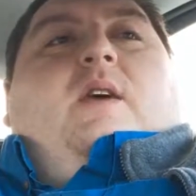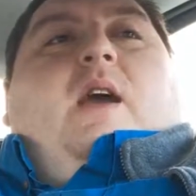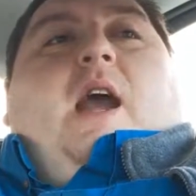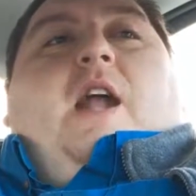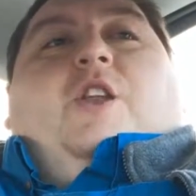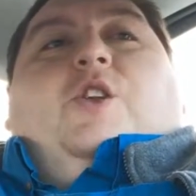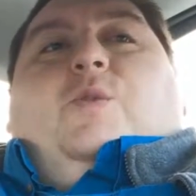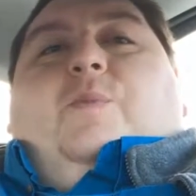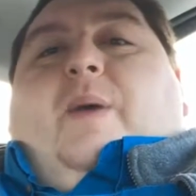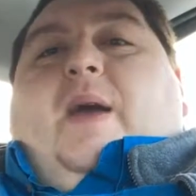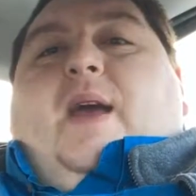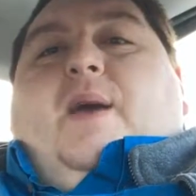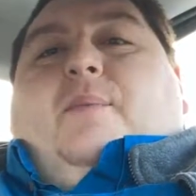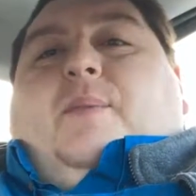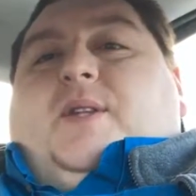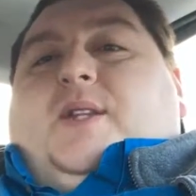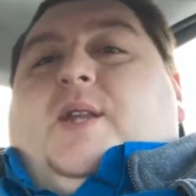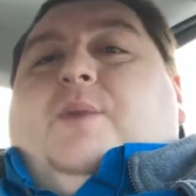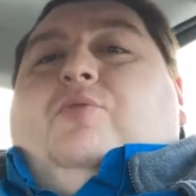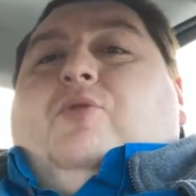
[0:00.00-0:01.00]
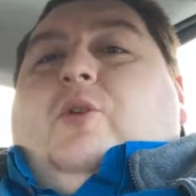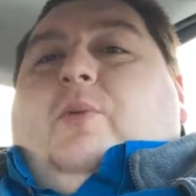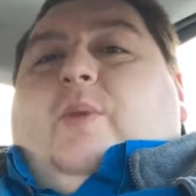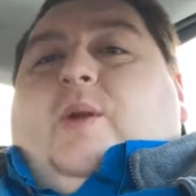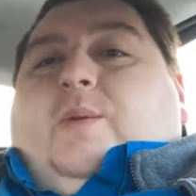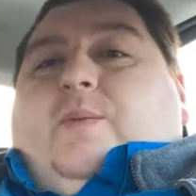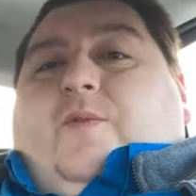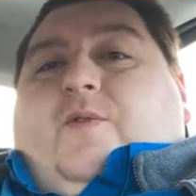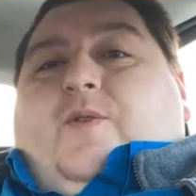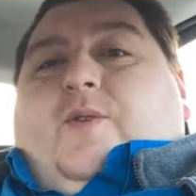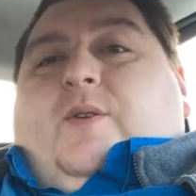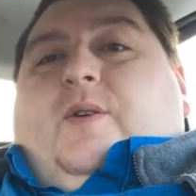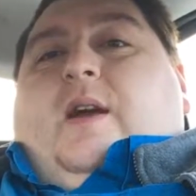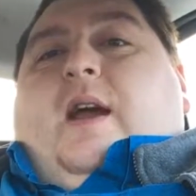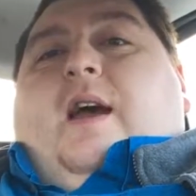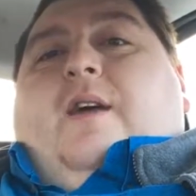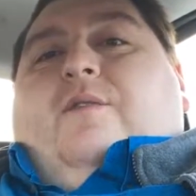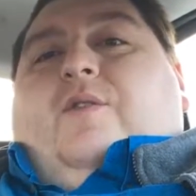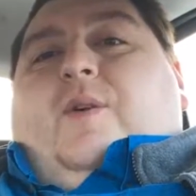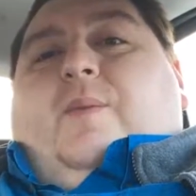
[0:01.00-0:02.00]
and you pay a monthly premium for
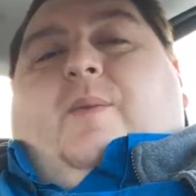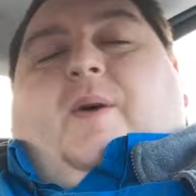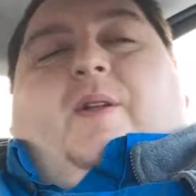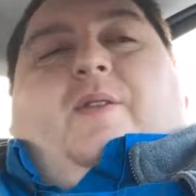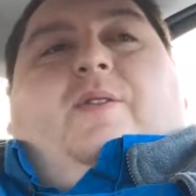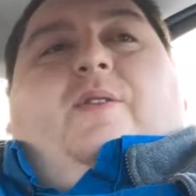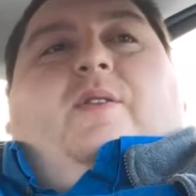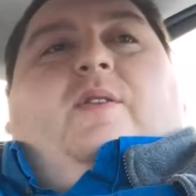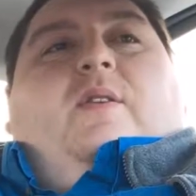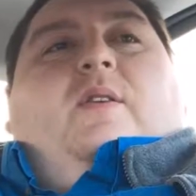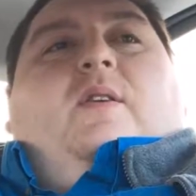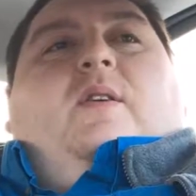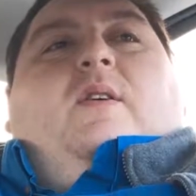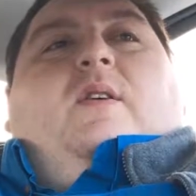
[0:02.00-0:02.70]
every month,